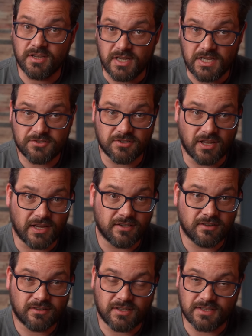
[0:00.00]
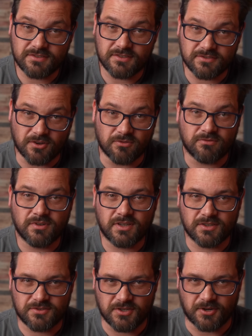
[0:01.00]
Each line gets its own
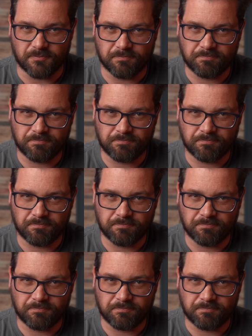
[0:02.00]
cashier.